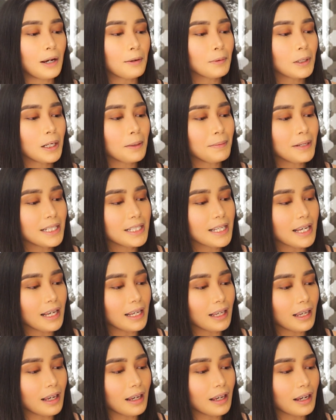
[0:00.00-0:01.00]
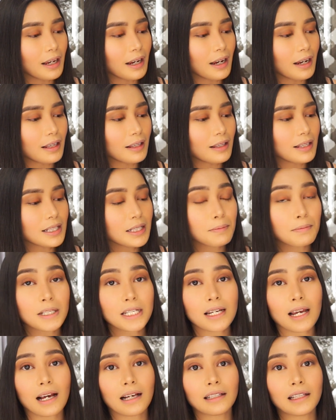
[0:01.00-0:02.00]
I'm going to be taking this
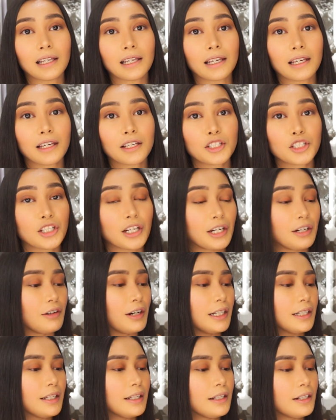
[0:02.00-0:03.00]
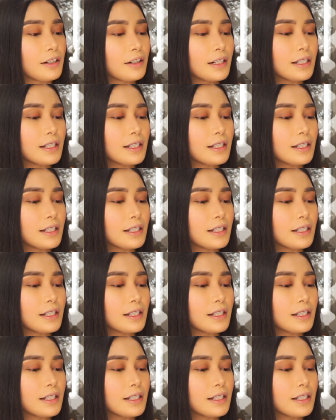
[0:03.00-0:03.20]
metallic shade right here.